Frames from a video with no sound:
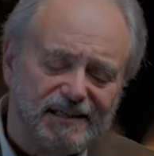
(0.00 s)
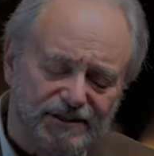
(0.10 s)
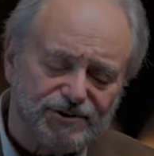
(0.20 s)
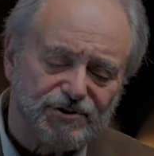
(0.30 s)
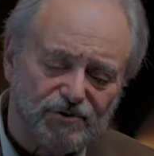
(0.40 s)

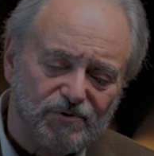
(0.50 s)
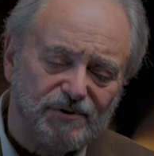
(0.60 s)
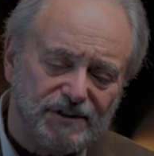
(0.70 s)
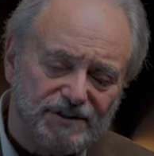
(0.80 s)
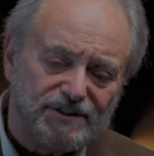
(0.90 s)
As
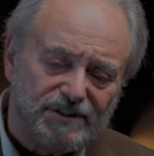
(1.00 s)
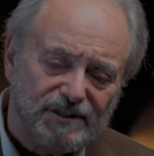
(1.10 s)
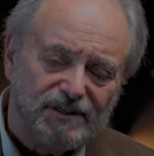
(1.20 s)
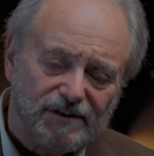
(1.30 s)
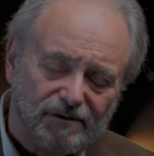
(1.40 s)
soon as
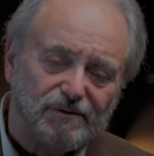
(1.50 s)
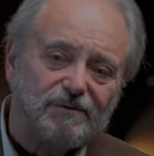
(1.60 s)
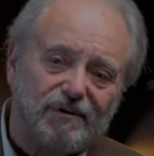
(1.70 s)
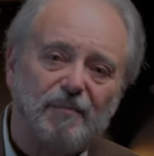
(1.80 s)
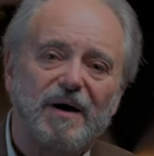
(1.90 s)

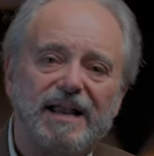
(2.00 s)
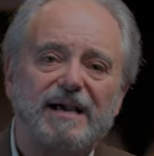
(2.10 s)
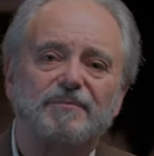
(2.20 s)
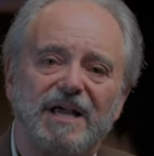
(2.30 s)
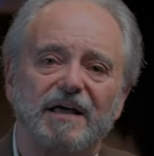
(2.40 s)
Rabbi
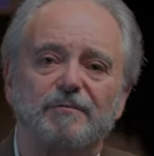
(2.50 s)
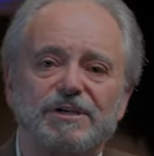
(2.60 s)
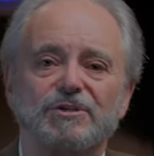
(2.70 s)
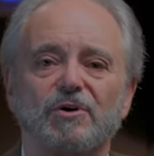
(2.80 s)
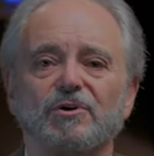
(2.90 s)
Amnon
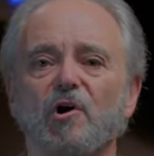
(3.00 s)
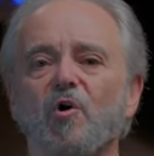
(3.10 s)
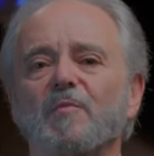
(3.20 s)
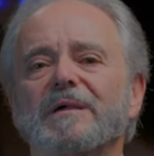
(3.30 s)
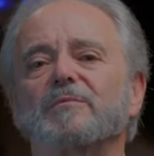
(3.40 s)
returned
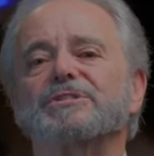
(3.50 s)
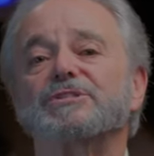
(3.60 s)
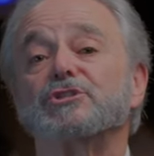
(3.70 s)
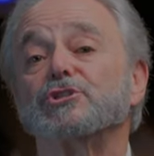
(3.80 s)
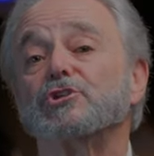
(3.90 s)
home, he was
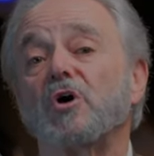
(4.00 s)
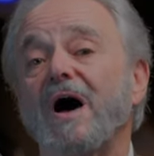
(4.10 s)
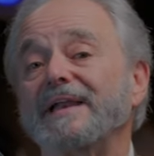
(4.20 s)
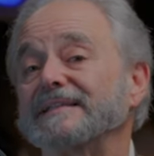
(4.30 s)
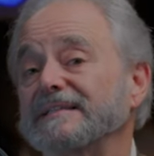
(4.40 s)

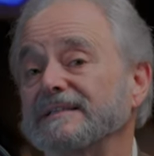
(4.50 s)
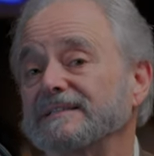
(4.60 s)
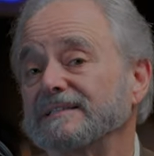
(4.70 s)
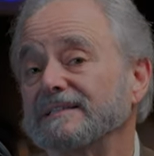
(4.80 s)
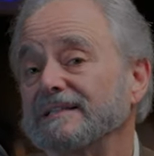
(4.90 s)
distraught at the
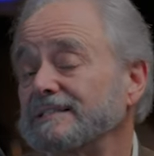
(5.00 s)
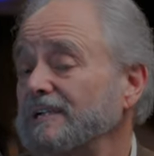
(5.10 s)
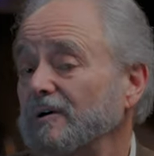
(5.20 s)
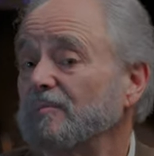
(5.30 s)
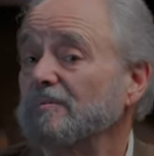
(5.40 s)

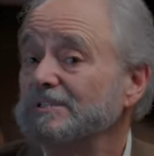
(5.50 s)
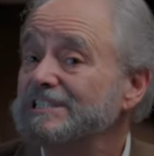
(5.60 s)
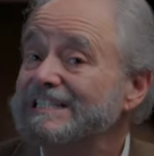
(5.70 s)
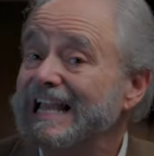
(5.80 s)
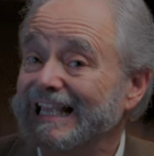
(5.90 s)
terrible
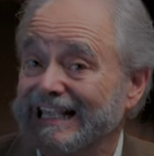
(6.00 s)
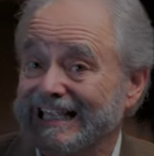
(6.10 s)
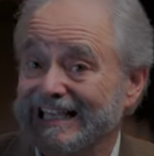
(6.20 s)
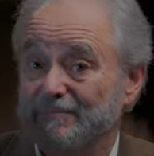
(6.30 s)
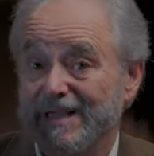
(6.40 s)
mistake
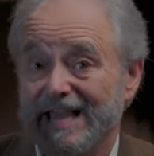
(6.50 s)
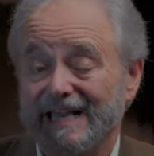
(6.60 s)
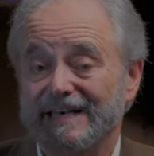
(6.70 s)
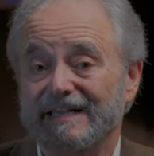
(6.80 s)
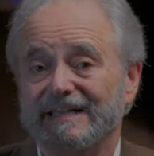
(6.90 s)
he had
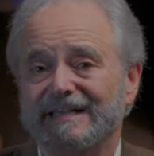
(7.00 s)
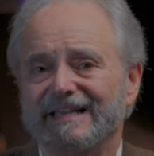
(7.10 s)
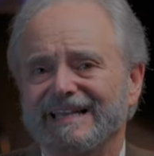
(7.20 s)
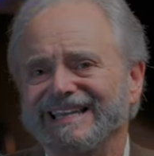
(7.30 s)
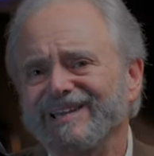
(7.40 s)
made.
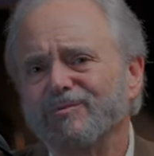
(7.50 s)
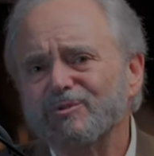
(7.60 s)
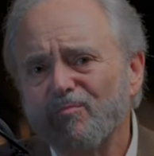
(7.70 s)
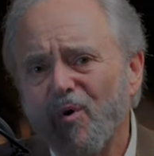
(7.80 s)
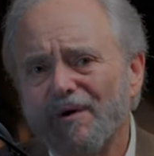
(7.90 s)
He
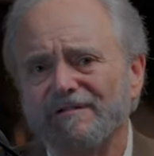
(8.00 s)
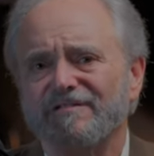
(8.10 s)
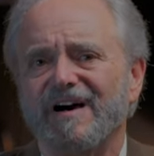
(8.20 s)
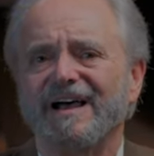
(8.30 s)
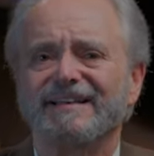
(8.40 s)
was
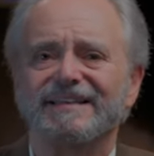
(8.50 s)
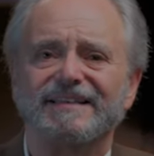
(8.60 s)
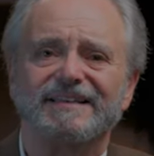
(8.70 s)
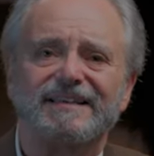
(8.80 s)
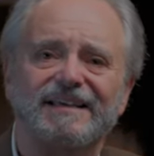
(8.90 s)
mortified
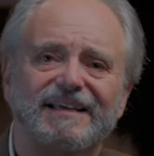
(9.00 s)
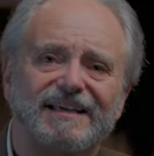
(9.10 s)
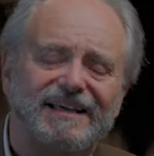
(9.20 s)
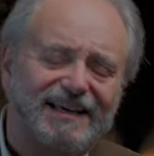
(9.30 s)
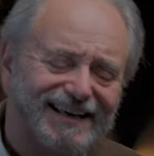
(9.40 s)
that
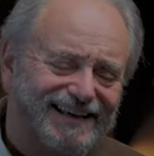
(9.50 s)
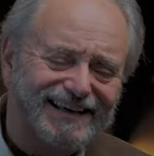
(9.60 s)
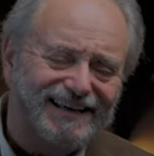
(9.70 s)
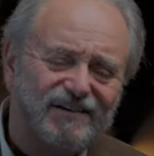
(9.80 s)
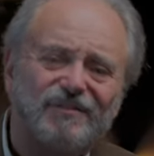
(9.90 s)
he
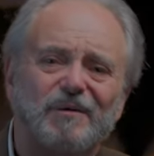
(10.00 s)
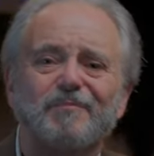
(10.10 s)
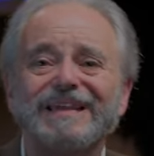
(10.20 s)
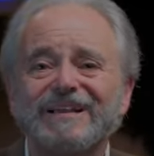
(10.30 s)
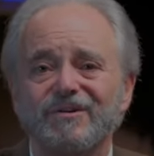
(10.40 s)
even
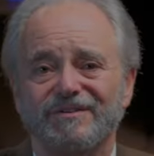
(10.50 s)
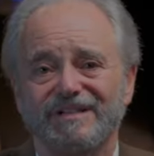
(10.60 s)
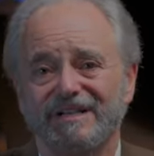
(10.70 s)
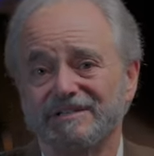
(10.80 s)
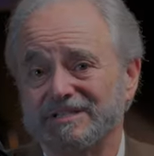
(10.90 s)
appeared
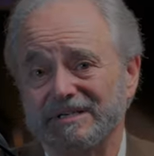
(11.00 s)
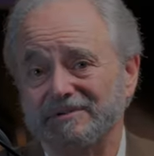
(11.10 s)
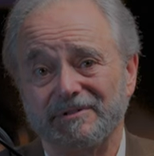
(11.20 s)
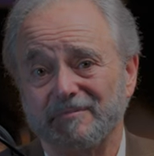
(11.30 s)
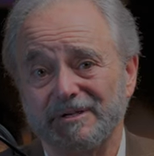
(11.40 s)
to
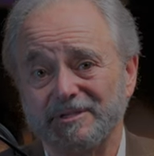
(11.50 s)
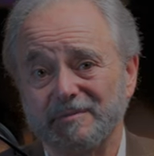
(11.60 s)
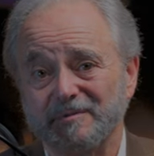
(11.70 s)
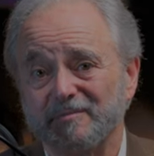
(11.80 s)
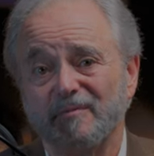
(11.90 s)
consider the
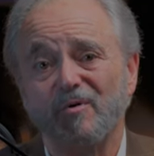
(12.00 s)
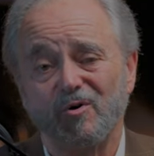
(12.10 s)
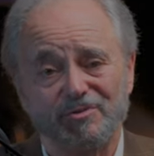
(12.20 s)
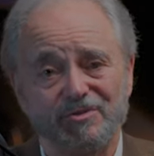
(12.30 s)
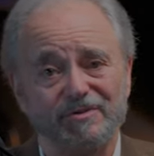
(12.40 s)
bishop's
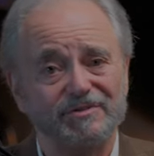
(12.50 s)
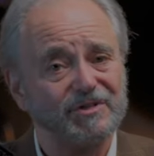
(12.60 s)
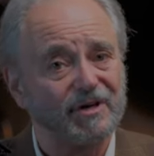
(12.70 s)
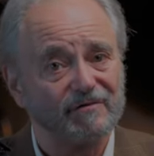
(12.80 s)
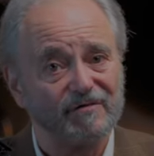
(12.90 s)
proposal
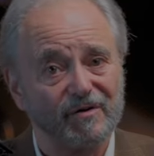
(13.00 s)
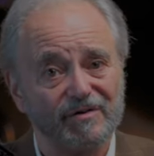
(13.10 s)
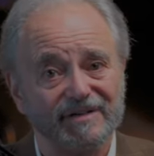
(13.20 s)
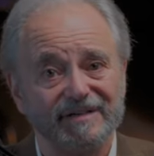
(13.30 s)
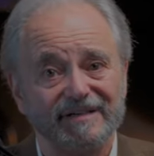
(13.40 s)
to convert.